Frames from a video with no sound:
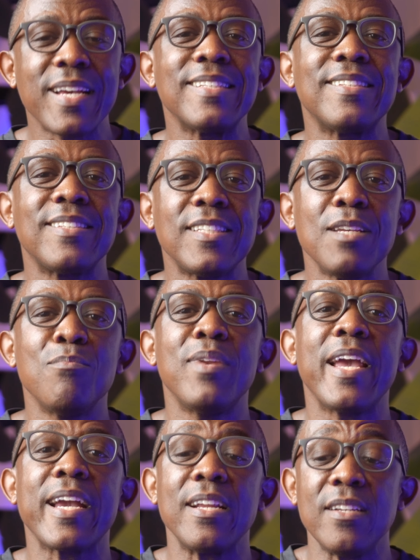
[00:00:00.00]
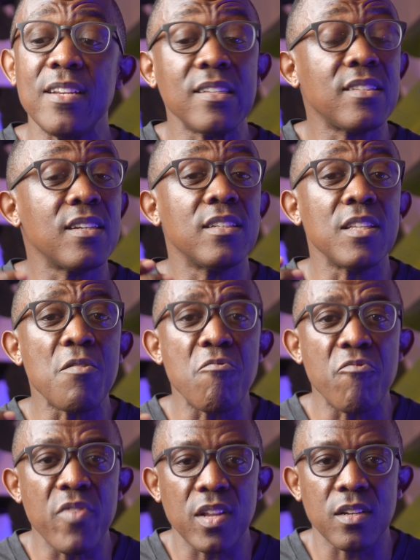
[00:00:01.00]
can seem like a distant
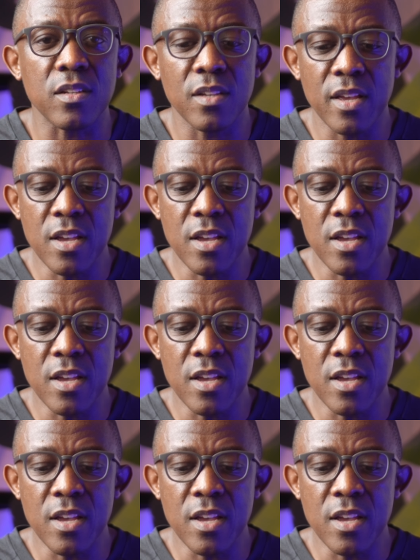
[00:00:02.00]
event,